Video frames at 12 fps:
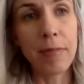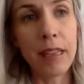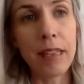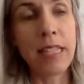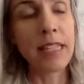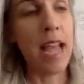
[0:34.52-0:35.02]

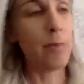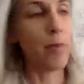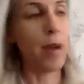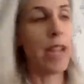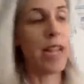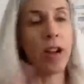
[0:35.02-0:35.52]
This app
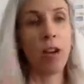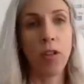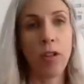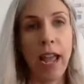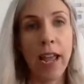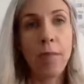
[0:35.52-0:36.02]
right here,
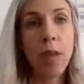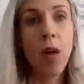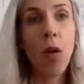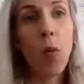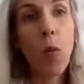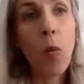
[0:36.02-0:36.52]
okay?
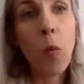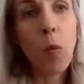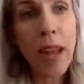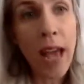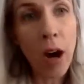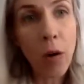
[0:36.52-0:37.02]

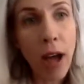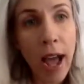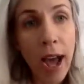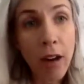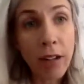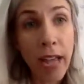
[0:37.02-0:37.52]
Now,
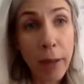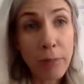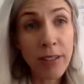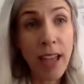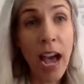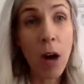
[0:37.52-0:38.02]
how
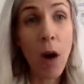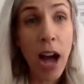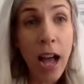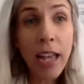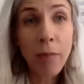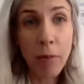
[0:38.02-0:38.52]

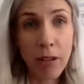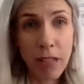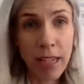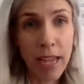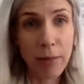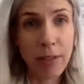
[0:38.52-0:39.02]
I am
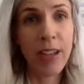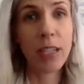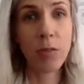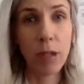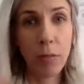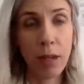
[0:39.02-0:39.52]
using Captivate is
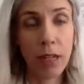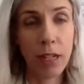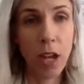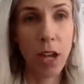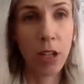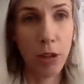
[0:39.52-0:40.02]
what I'm going to
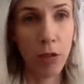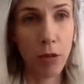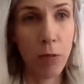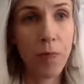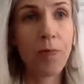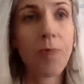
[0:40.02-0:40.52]
talk you through.